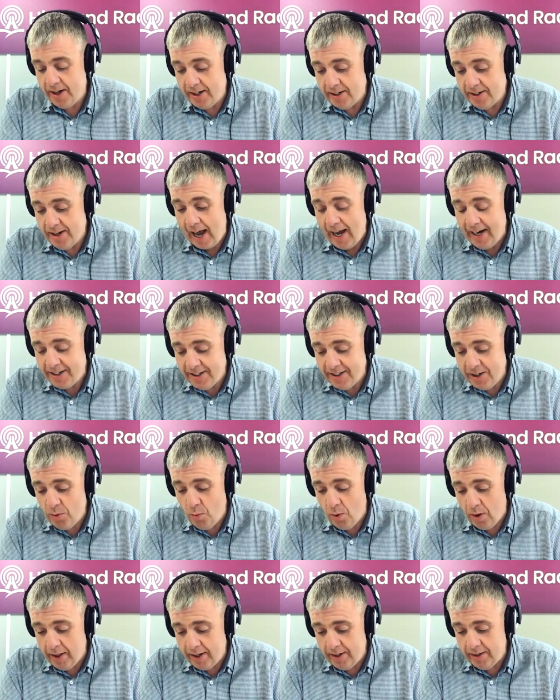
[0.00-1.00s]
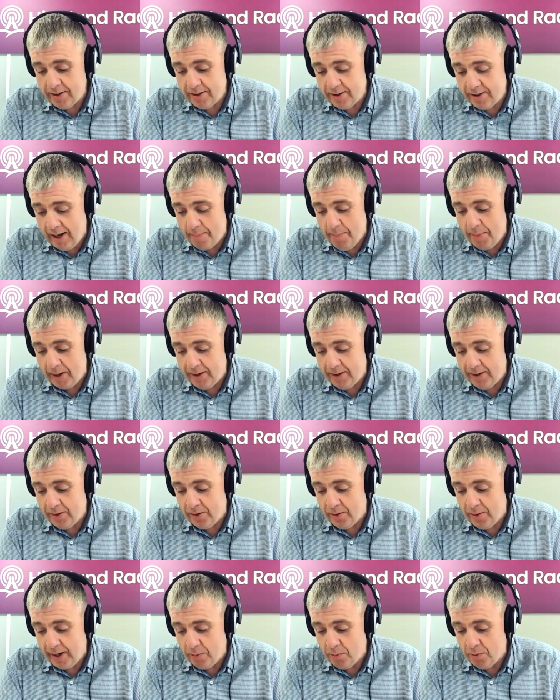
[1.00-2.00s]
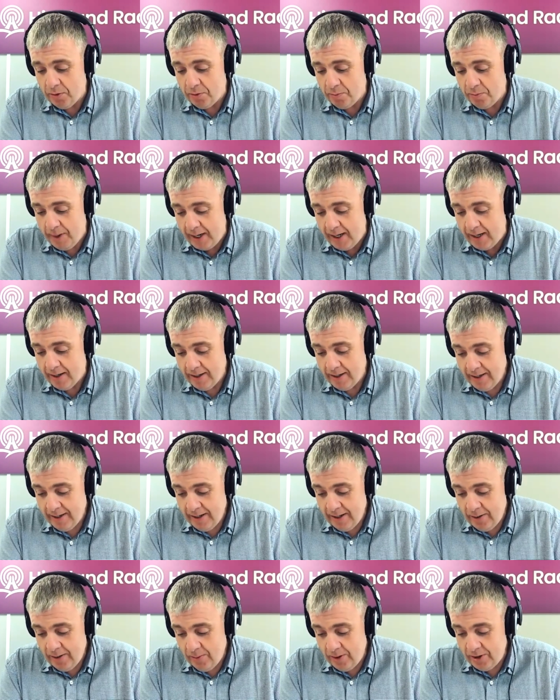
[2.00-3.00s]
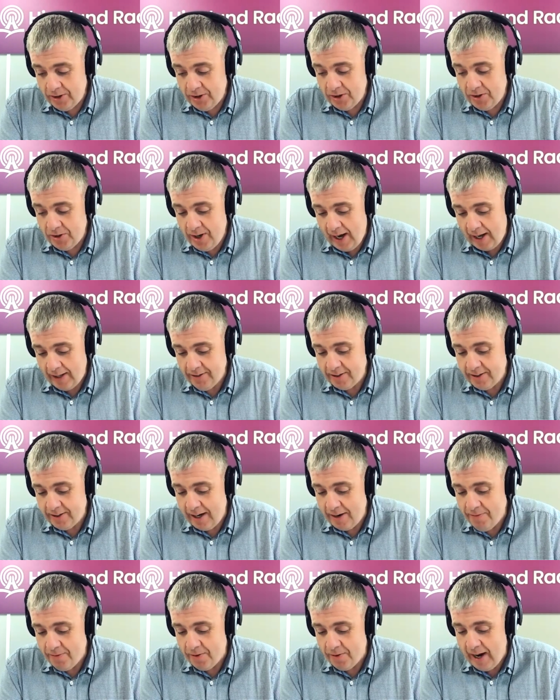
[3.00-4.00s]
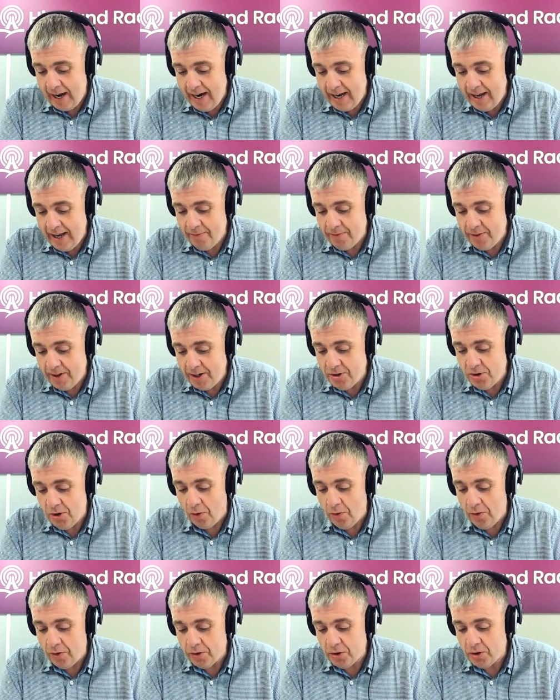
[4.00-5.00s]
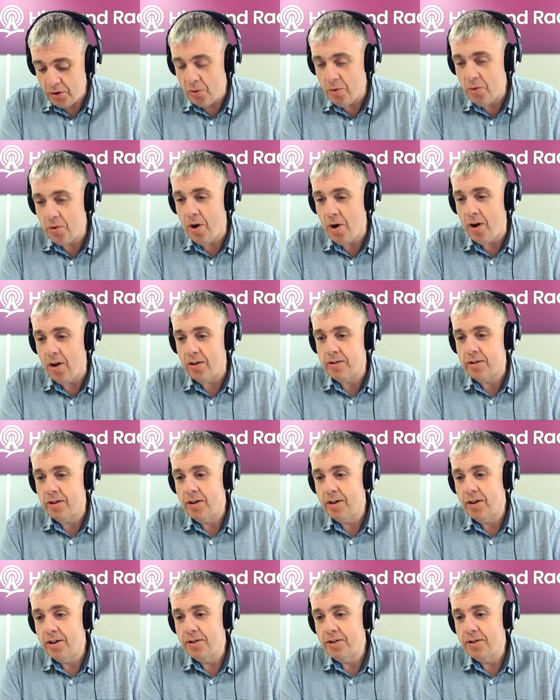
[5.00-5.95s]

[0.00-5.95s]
He's actually willing to step under the ring with me, which you can't say for any of these other so called